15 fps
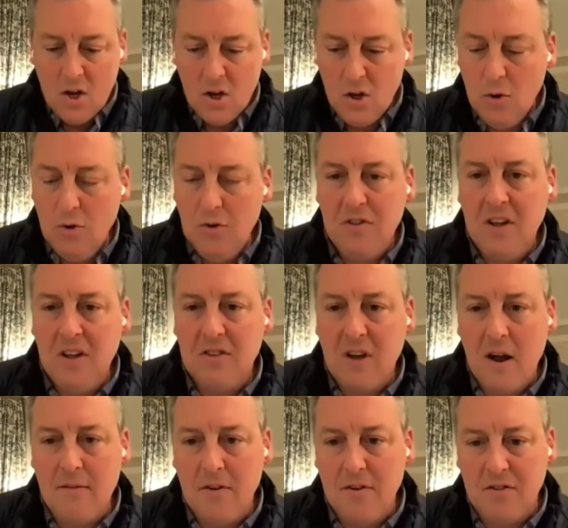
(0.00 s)
Use these
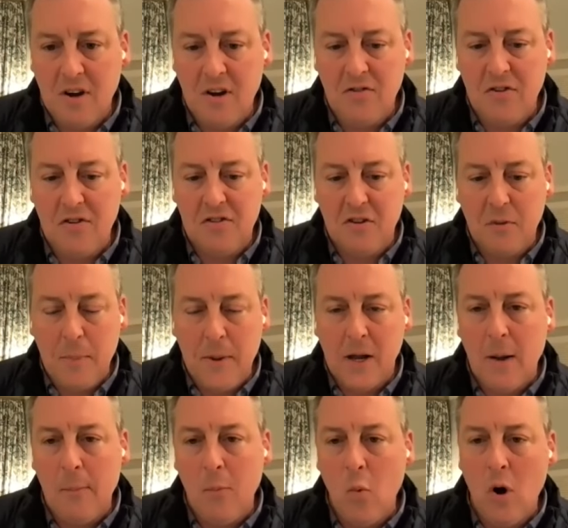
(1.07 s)
conversations to
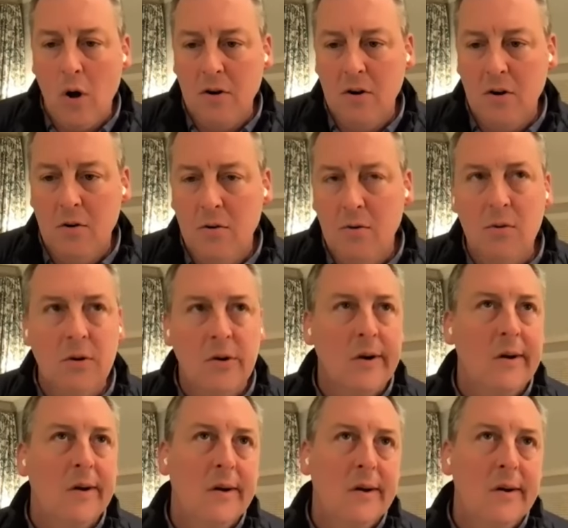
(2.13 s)
pick up one new
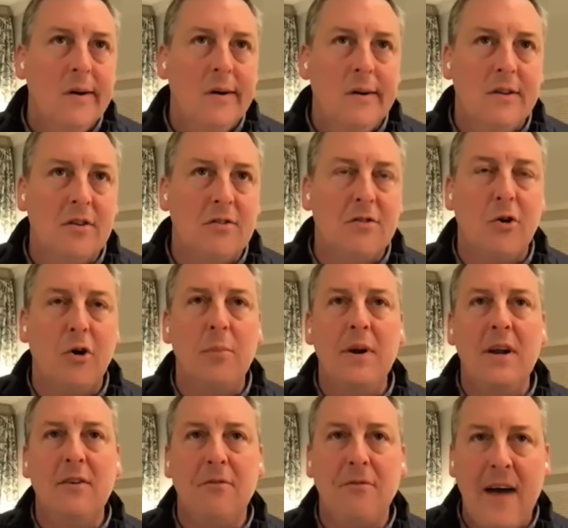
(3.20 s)

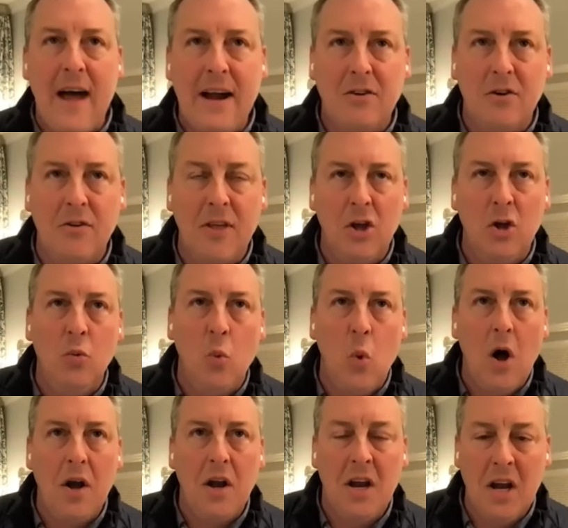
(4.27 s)
determining factor that you
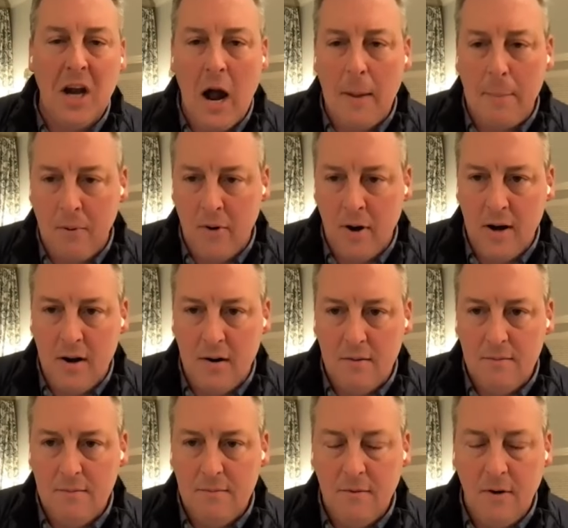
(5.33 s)
want in an operator,
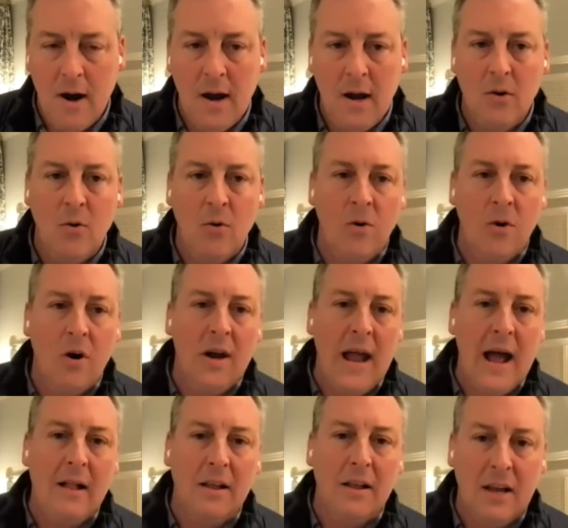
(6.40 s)
right? Or
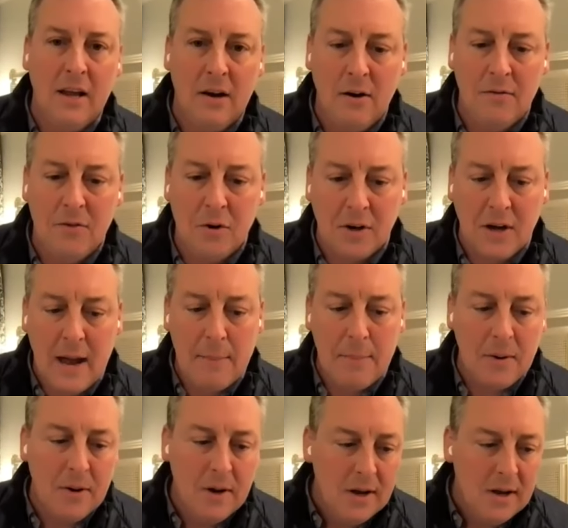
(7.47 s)
an allocator of your
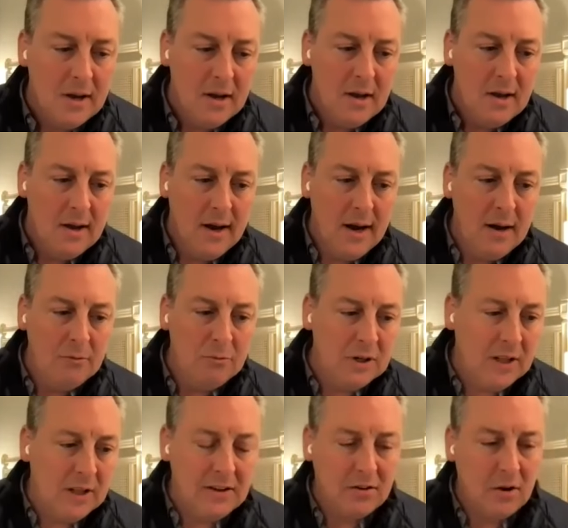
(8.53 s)
capital. Uh,
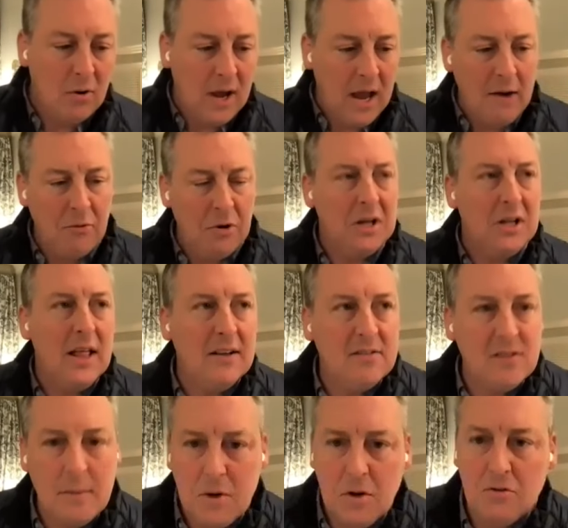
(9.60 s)
realize, okay, I really like
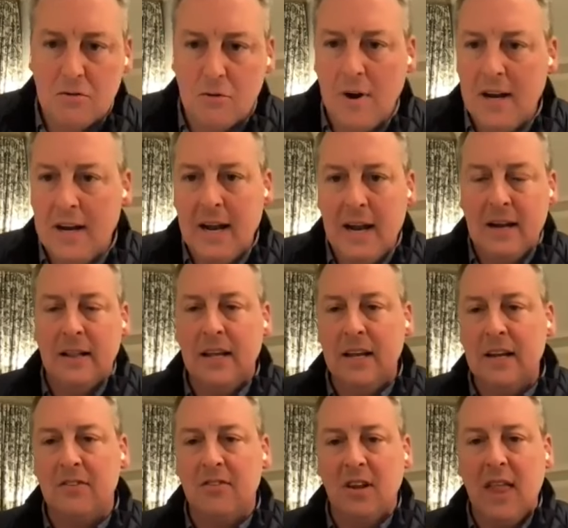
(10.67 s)
somebody who's great at
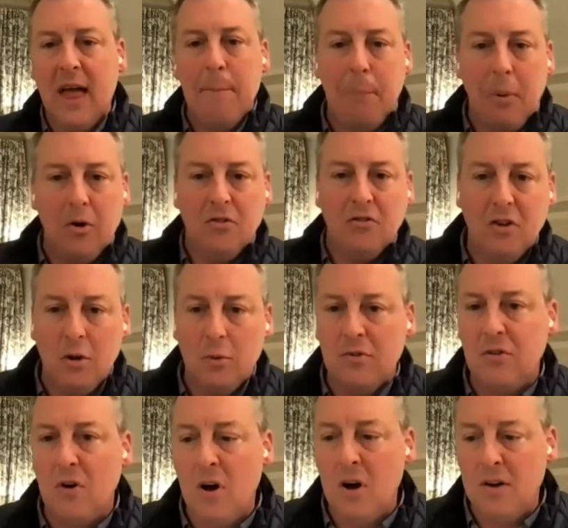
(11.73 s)
analytics, and that person who
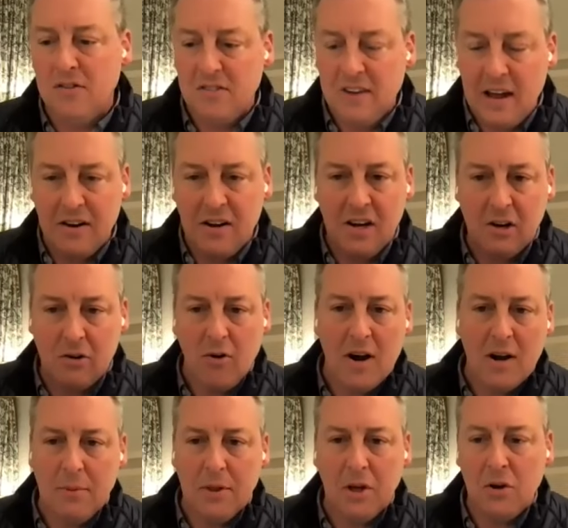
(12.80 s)
was on sounded
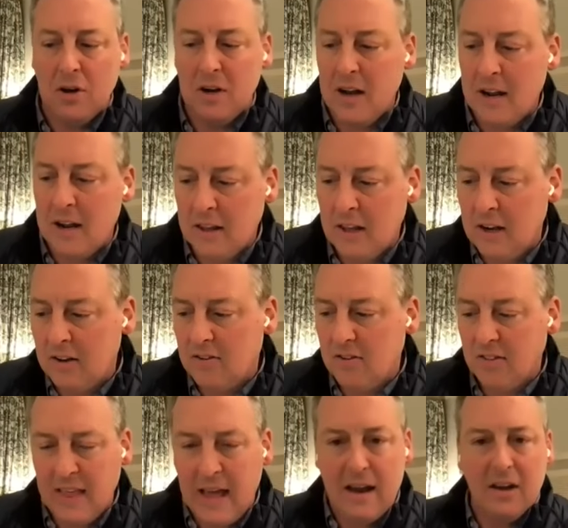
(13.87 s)
incredibly good at
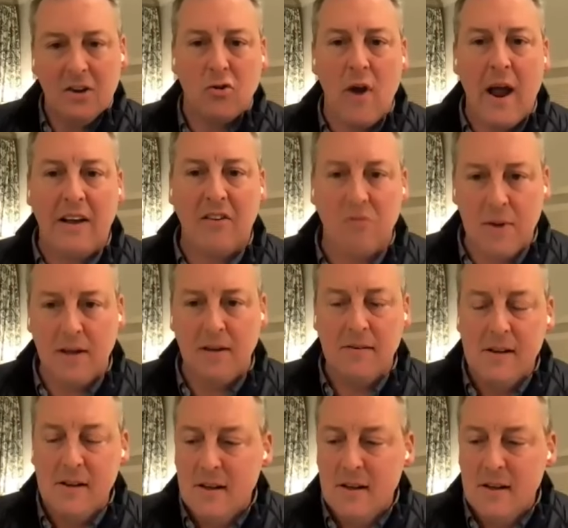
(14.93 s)
analytics. That attracts me.